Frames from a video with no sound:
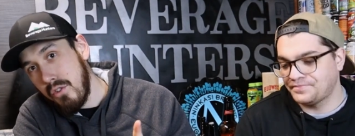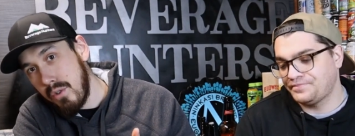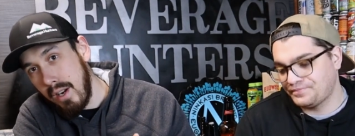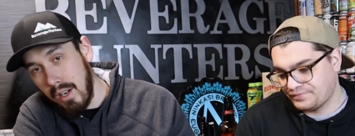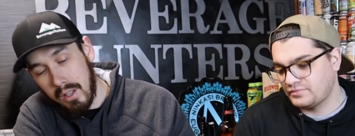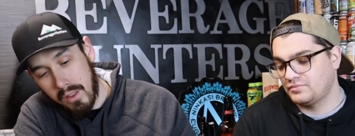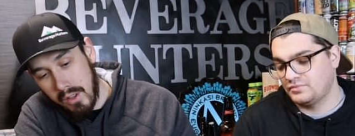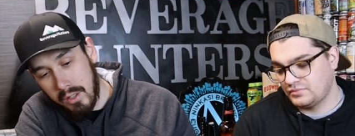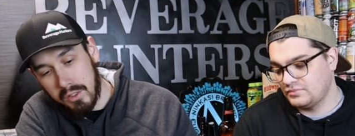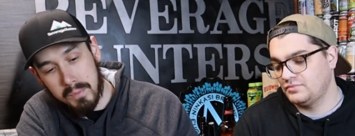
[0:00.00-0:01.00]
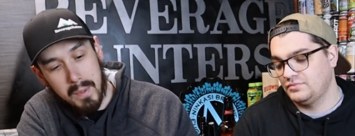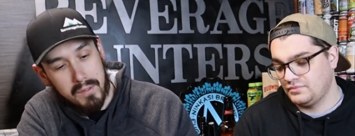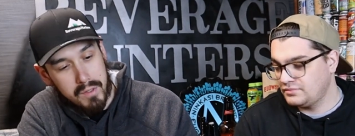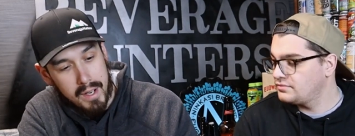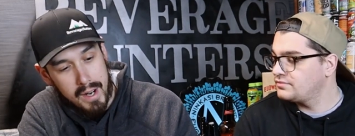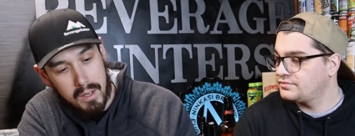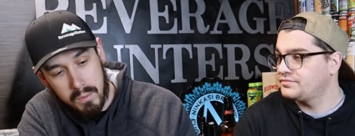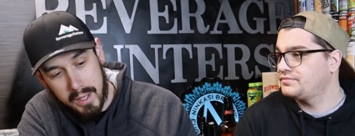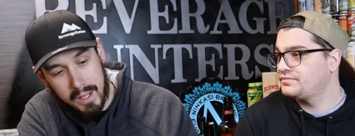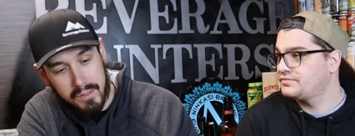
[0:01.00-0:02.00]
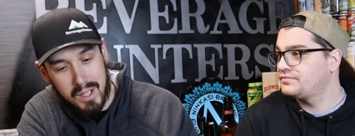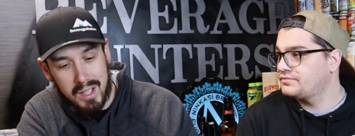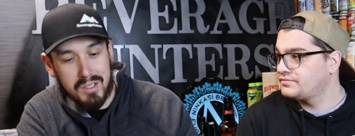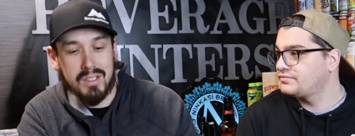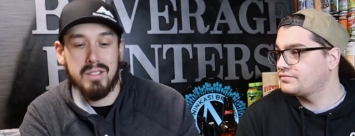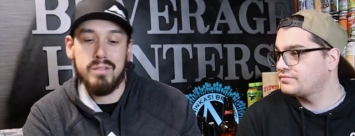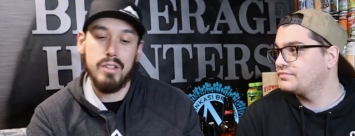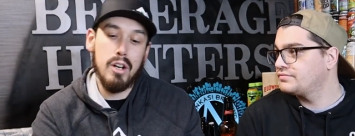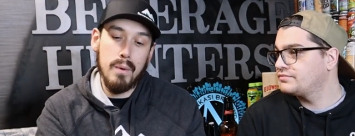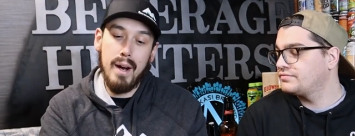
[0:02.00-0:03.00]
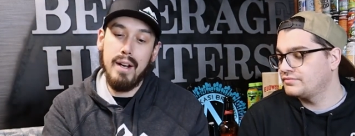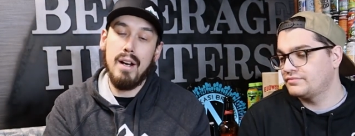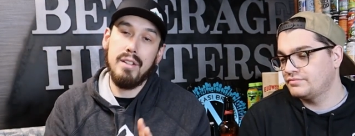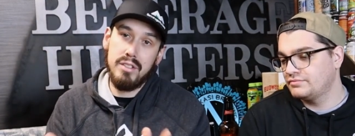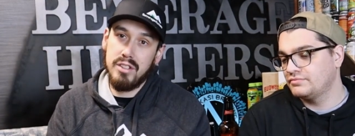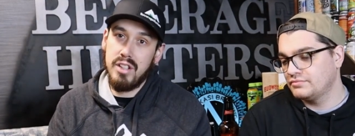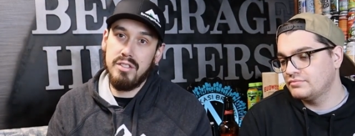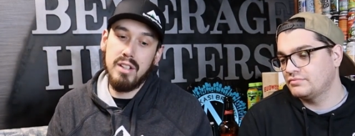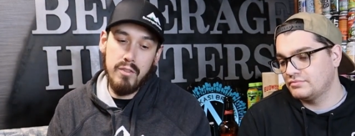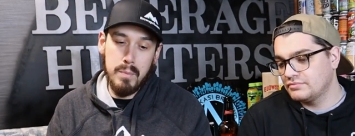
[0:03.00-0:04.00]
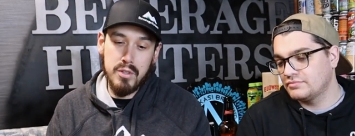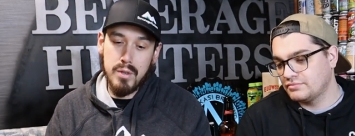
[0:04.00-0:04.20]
Speaker 1: and try all of those. But for now, we got these. They're all right. I suggest you give them a